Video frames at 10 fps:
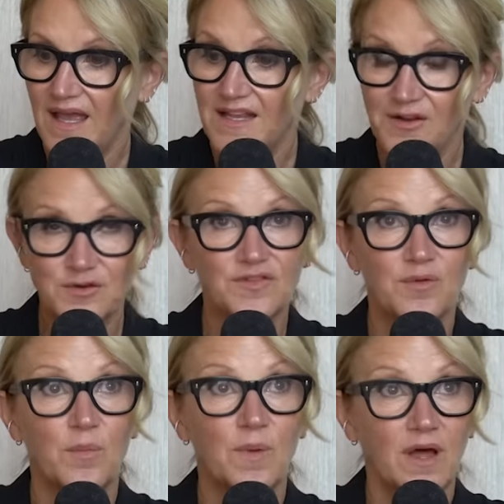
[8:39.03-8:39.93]
And here's
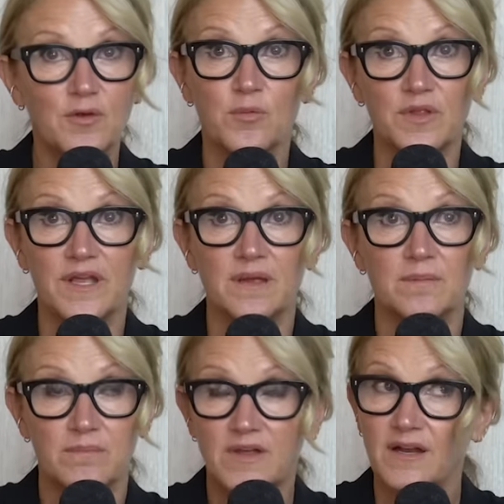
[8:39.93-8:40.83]
the other
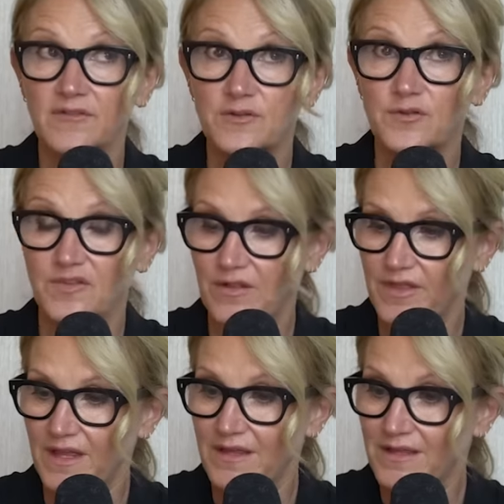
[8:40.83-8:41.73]
really kind of interesting
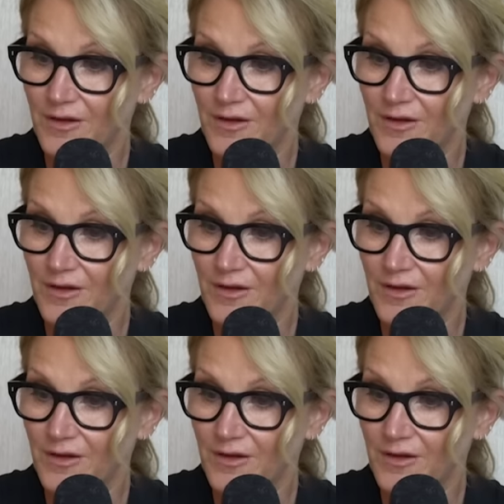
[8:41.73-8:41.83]
thing.